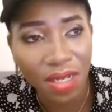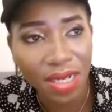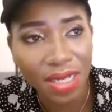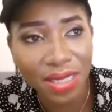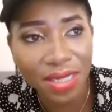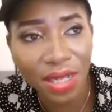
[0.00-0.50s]

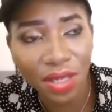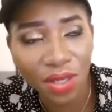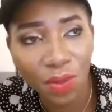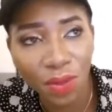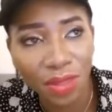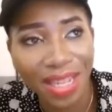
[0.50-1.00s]
Let that
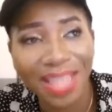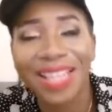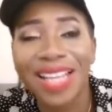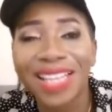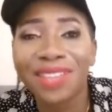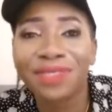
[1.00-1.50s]
one,
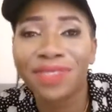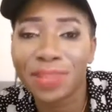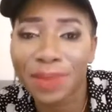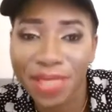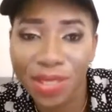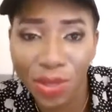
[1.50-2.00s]
like, let the
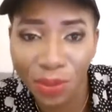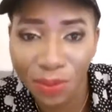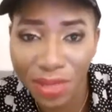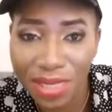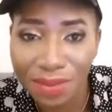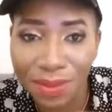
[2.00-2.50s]
first person you're
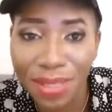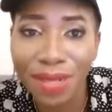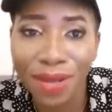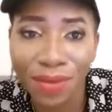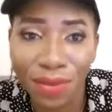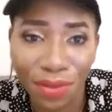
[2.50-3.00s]
meeting be the
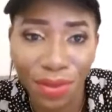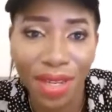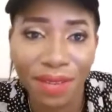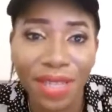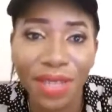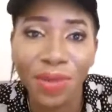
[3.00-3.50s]
love of your
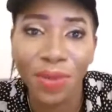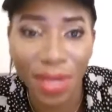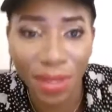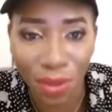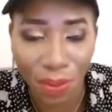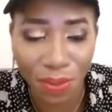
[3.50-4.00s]
life that you
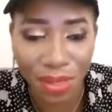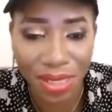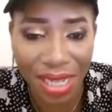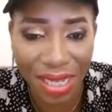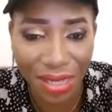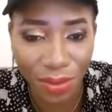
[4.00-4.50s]
end up
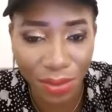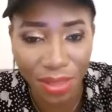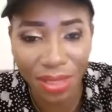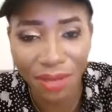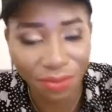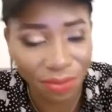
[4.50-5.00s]
with. Like, you
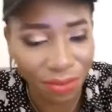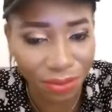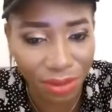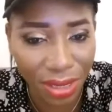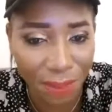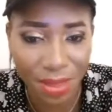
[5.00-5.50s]
live
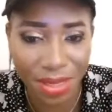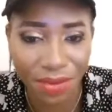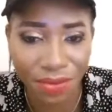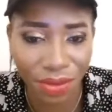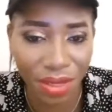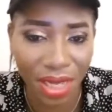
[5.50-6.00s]
with that
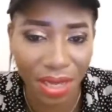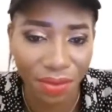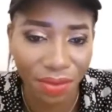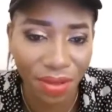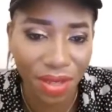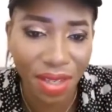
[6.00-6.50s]
person for life.